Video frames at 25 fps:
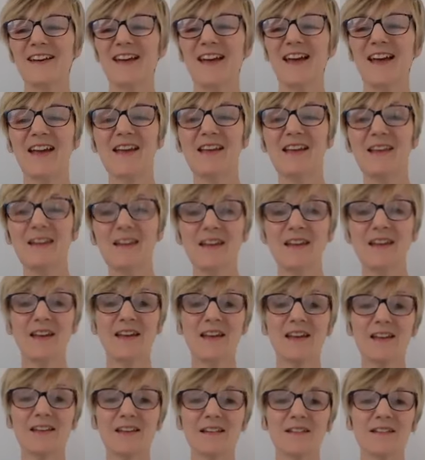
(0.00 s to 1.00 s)

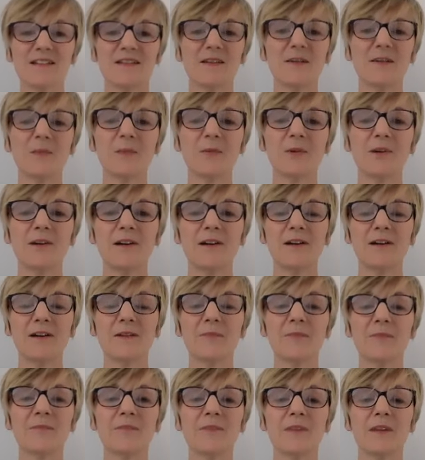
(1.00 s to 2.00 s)
aching somewhere,
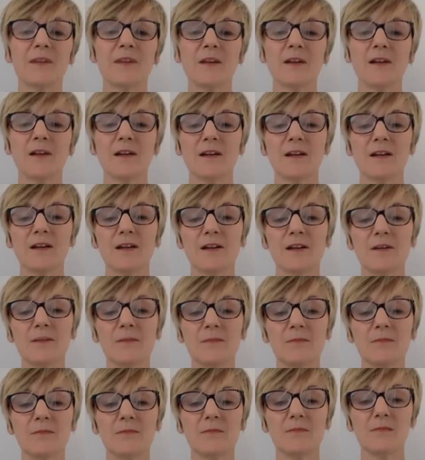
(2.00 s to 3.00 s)

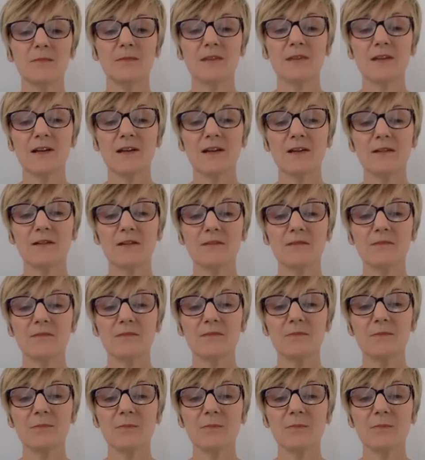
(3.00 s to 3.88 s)
then